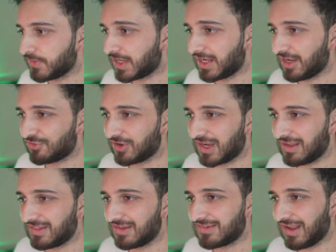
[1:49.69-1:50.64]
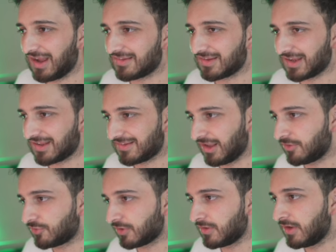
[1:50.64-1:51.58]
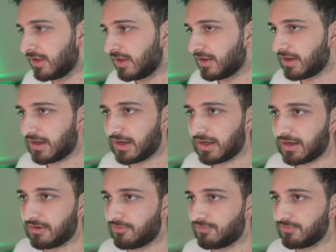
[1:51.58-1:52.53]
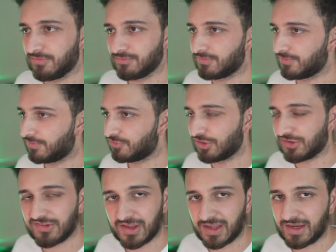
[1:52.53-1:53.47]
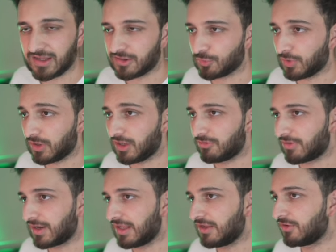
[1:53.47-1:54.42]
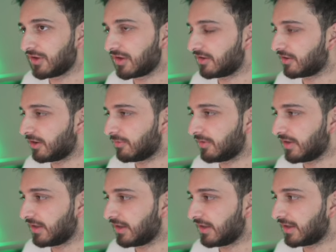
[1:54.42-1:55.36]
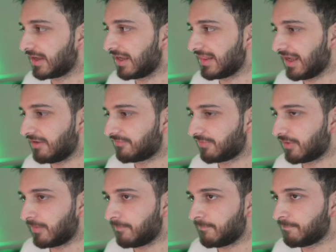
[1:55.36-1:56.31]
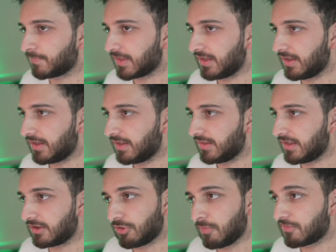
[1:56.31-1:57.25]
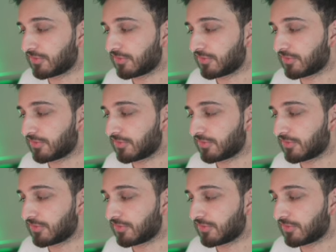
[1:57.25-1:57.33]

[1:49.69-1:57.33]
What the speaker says: You can actually get this as an extension, just like any other wallet, really. You can go and get that from the Chrome